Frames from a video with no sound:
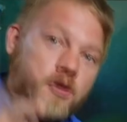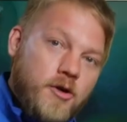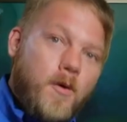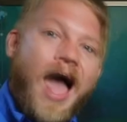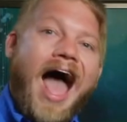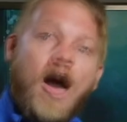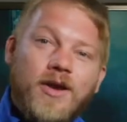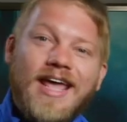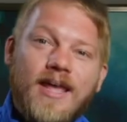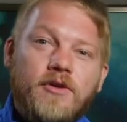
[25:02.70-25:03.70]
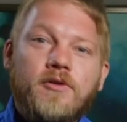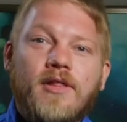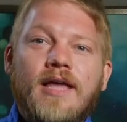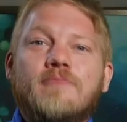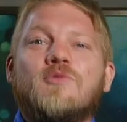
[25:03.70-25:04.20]
you how to handle
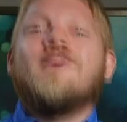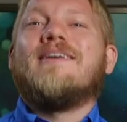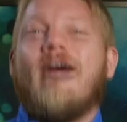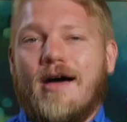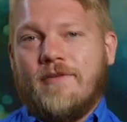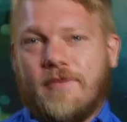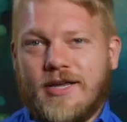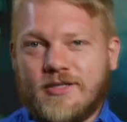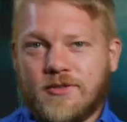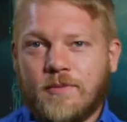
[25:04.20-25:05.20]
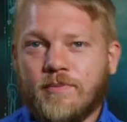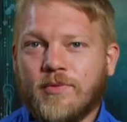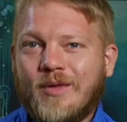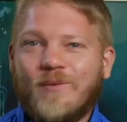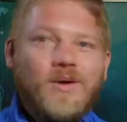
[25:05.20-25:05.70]
claims with confidence.
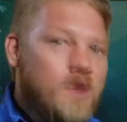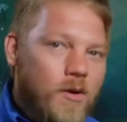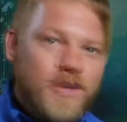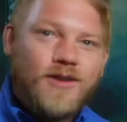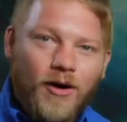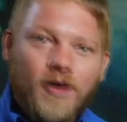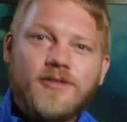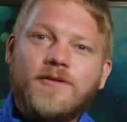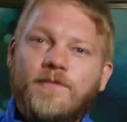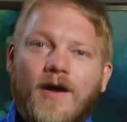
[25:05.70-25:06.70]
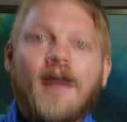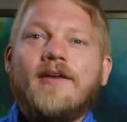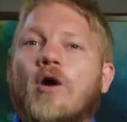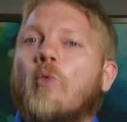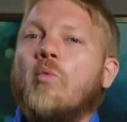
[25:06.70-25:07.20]
We know it's hard to
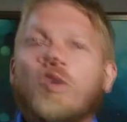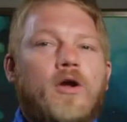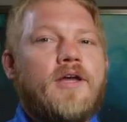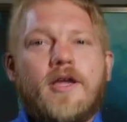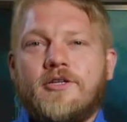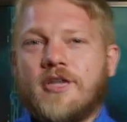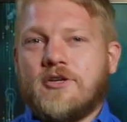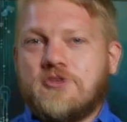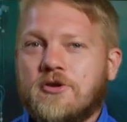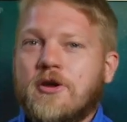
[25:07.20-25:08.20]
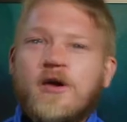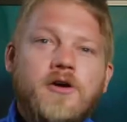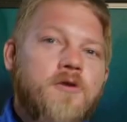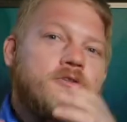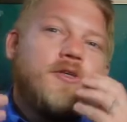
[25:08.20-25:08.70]
find a working adjuster
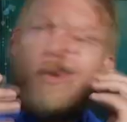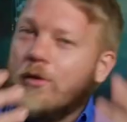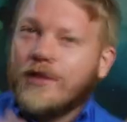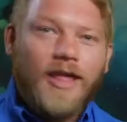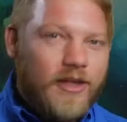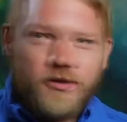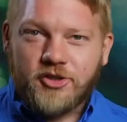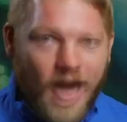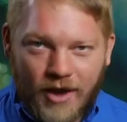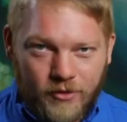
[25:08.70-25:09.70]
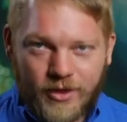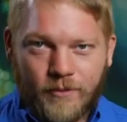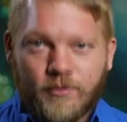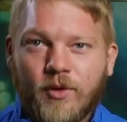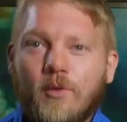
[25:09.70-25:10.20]
who's going to let you shadow them,